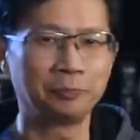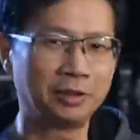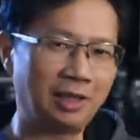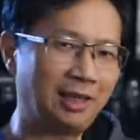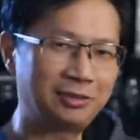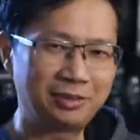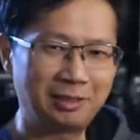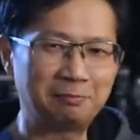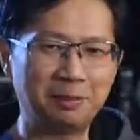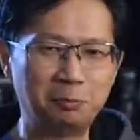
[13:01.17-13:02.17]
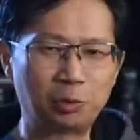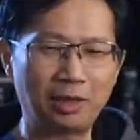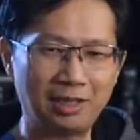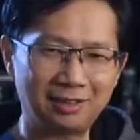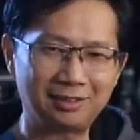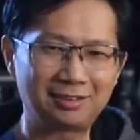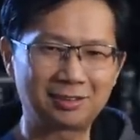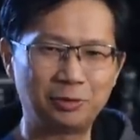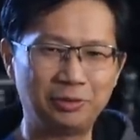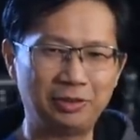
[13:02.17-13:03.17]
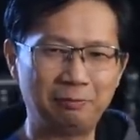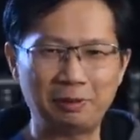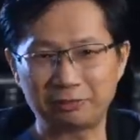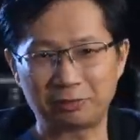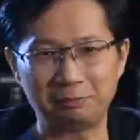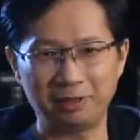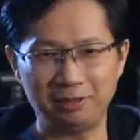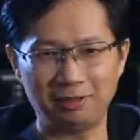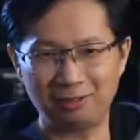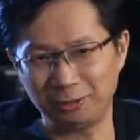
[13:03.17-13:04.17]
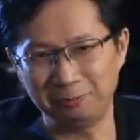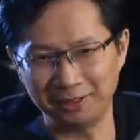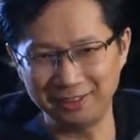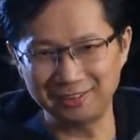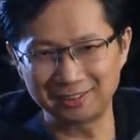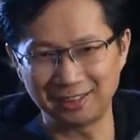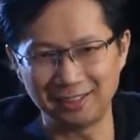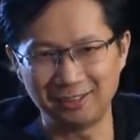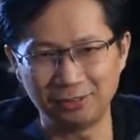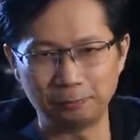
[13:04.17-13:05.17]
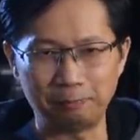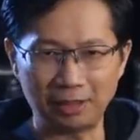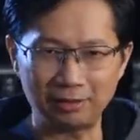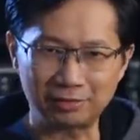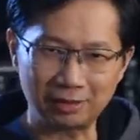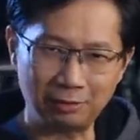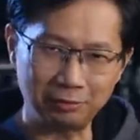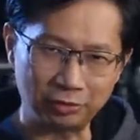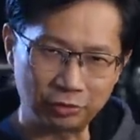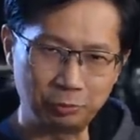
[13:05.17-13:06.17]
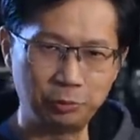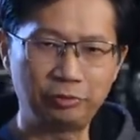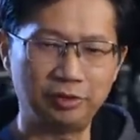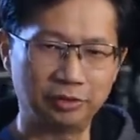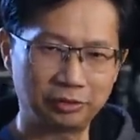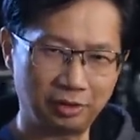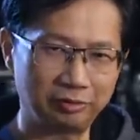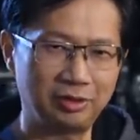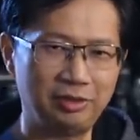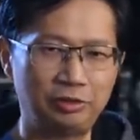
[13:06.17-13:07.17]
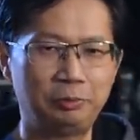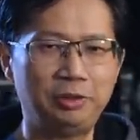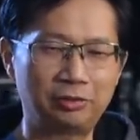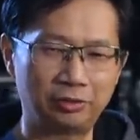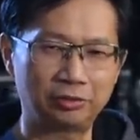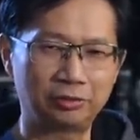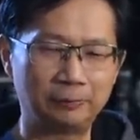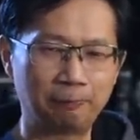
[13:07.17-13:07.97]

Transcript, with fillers: I had to get my more analytical gear back from my audio buddies to balance out the smoothness of these speakers.